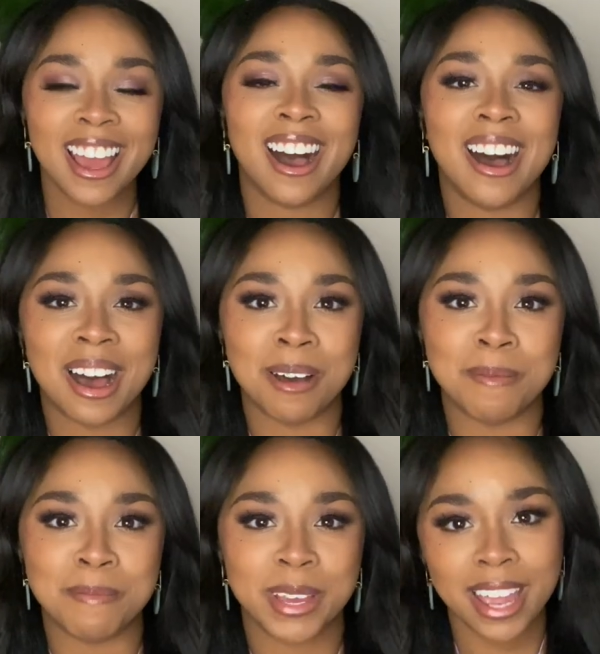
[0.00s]

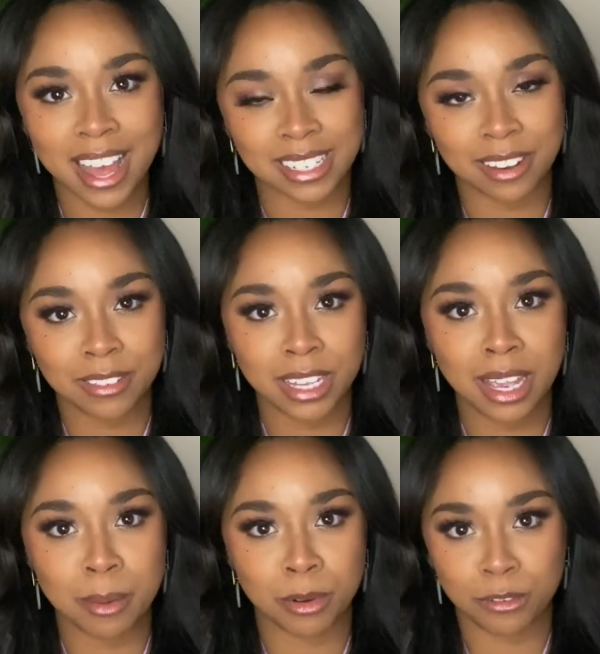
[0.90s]
Um, but yeah, definitely
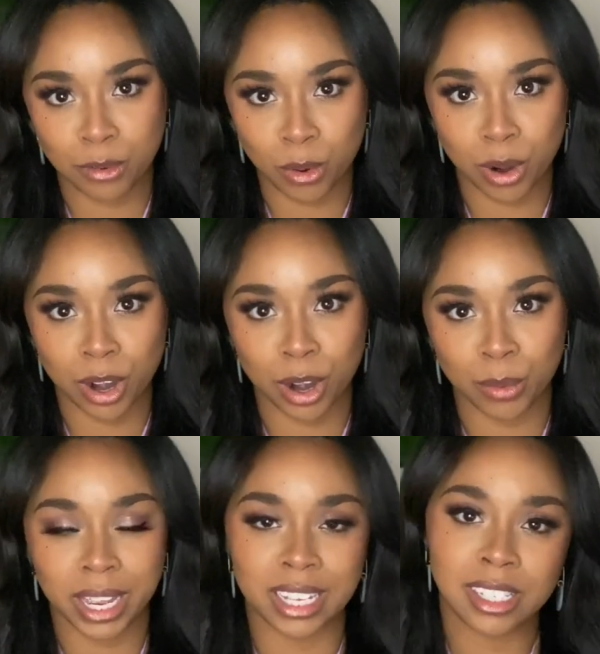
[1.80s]
before
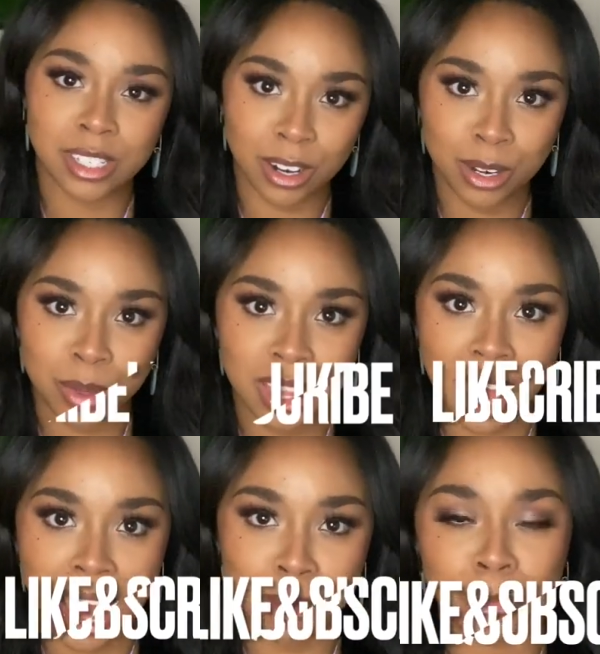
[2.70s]
we get started with
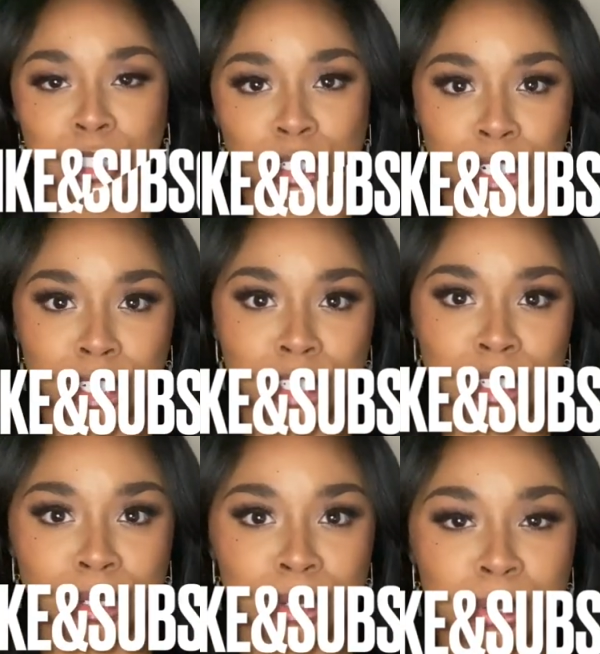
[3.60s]
that, be sure
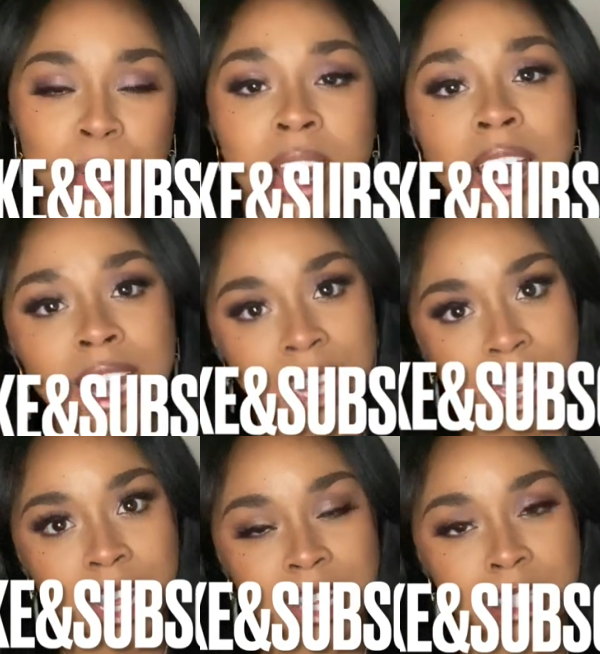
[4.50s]
to
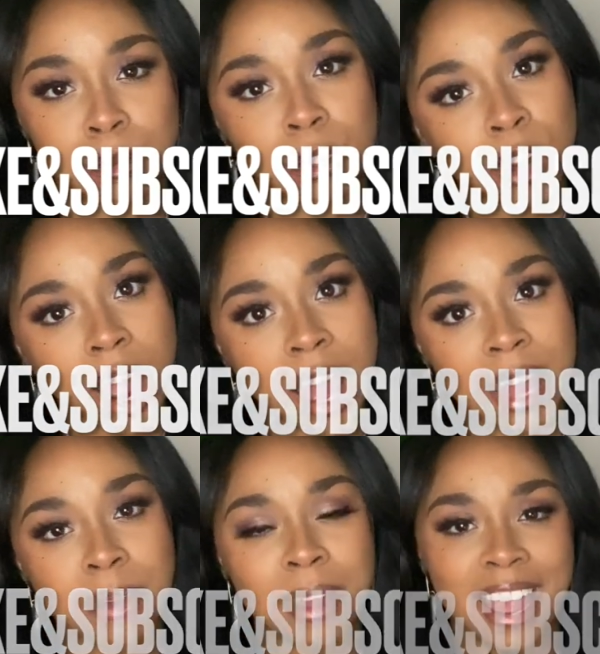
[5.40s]
like and
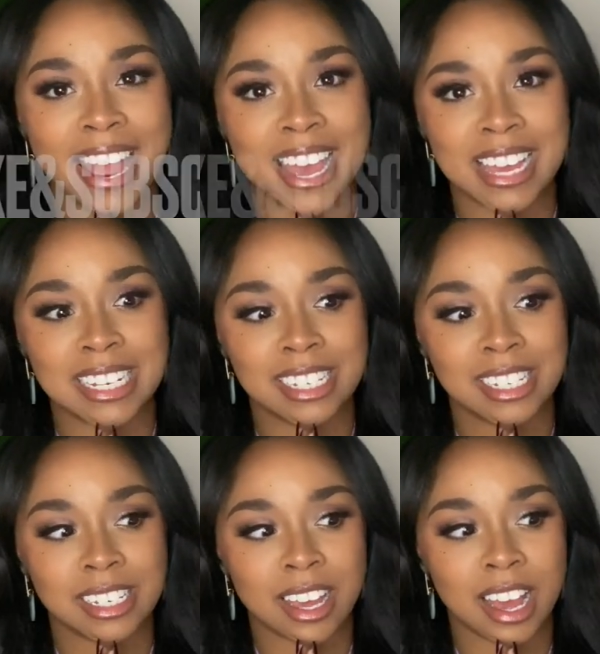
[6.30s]
subscribe, and
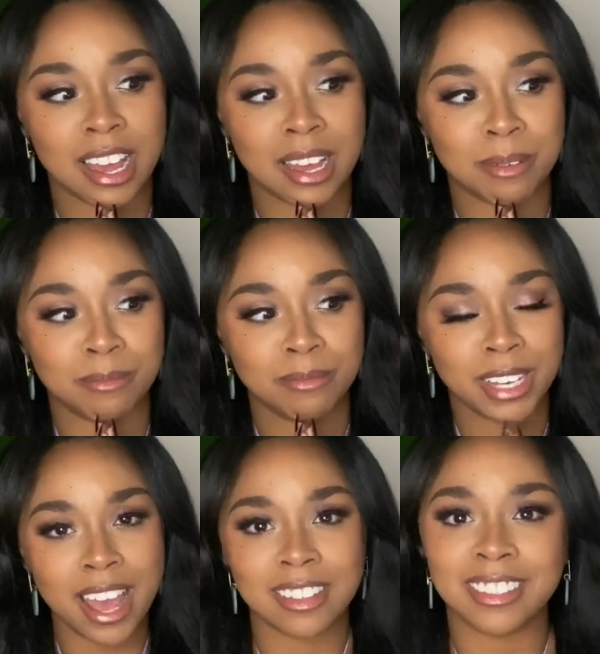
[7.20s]
um,
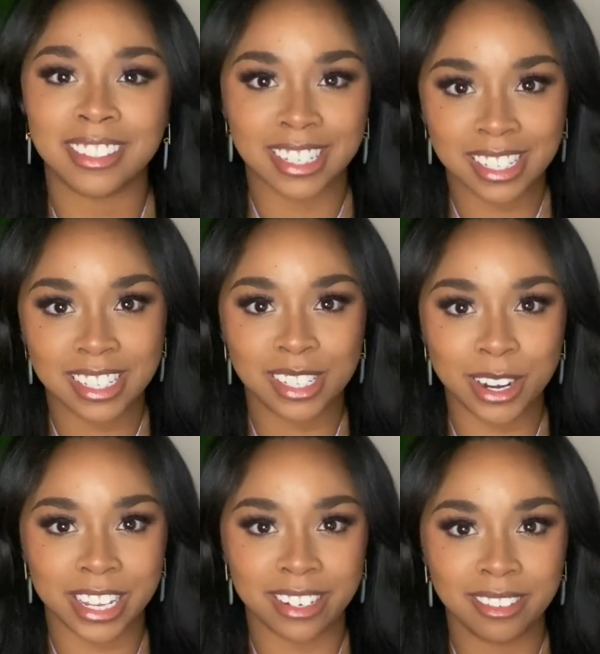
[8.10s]
yeah, let's get
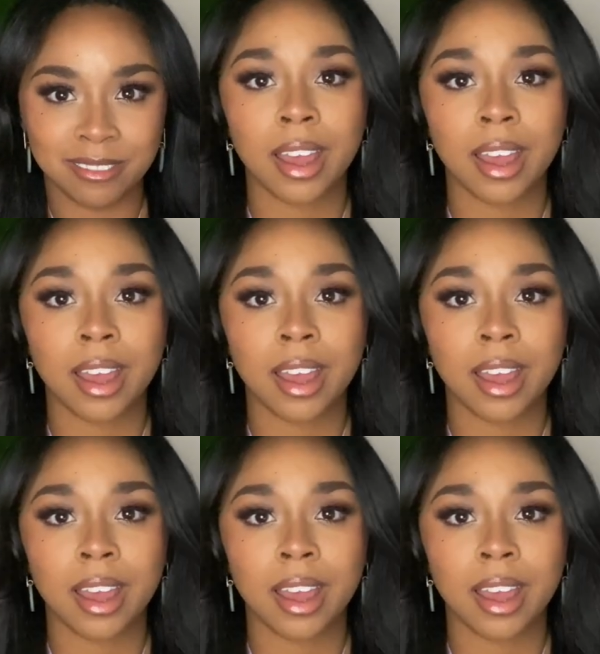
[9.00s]
started.